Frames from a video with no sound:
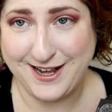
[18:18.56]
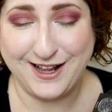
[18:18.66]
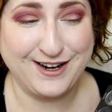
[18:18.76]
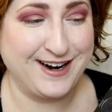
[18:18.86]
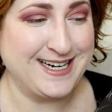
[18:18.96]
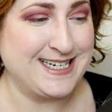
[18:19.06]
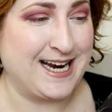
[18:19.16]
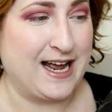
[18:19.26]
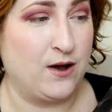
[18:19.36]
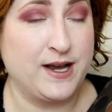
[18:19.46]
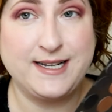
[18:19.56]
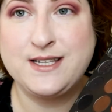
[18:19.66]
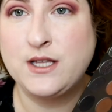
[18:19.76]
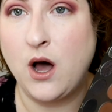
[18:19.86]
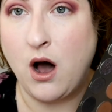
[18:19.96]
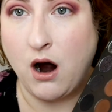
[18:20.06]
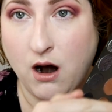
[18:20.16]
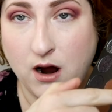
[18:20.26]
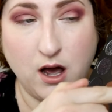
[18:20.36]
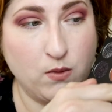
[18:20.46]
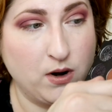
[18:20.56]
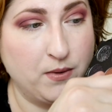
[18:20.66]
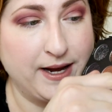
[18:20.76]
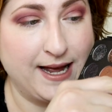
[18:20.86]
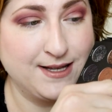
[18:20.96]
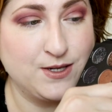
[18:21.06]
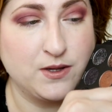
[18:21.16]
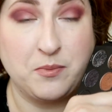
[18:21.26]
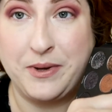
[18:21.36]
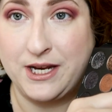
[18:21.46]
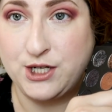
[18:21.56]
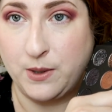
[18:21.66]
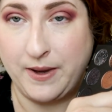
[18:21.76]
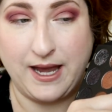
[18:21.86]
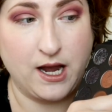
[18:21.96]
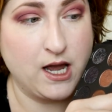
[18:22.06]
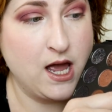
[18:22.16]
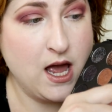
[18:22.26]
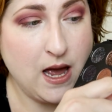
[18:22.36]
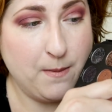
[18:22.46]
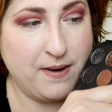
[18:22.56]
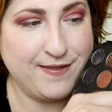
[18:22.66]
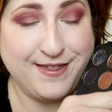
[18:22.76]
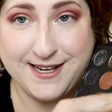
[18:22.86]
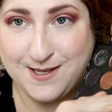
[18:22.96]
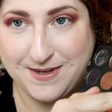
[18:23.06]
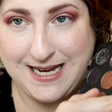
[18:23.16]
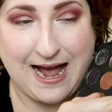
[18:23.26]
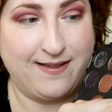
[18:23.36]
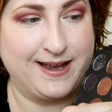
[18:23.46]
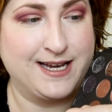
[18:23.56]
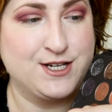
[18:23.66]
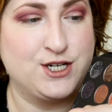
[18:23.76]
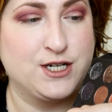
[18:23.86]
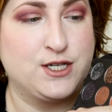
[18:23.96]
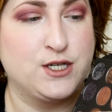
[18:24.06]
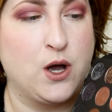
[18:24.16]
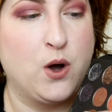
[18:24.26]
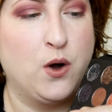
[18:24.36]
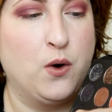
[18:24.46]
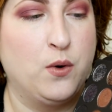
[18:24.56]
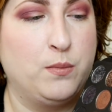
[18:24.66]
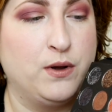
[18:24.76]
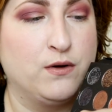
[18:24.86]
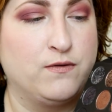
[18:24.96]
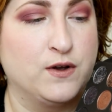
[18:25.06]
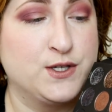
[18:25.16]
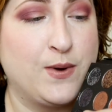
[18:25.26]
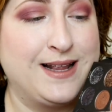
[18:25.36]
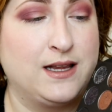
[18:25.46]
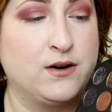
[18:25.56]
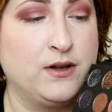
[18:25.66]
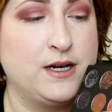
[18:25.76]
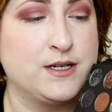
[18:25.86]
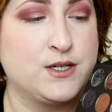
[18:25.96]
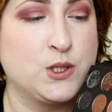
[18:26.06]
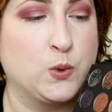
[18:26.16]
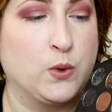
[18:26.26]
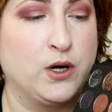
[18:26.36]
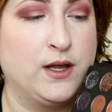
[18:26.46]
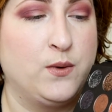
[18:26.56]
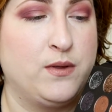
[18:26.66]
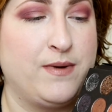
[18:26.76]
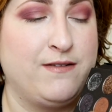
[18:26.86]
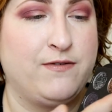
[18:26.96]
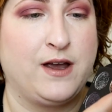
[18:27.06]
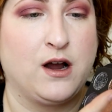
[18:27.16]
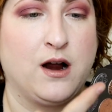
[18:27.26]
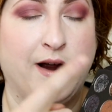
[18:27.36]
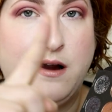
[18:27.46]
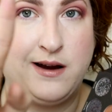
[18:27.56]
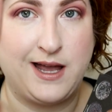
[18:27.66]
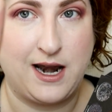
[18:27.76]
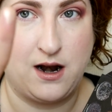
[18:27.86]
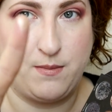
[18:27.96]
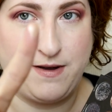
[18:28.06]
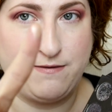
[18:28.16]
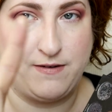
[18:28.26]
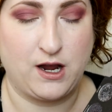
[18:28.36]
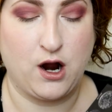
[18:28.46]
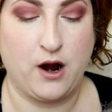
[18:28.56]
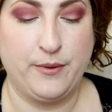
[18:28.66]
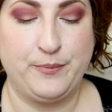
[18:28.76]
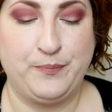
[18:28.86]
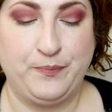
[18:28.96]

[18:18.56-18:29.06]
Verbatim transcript: color any day now. It's the Aura row again, so the peachy pink, but this metallic is just so beautiful. So I literally just swirl in with my finger, get it on my finger,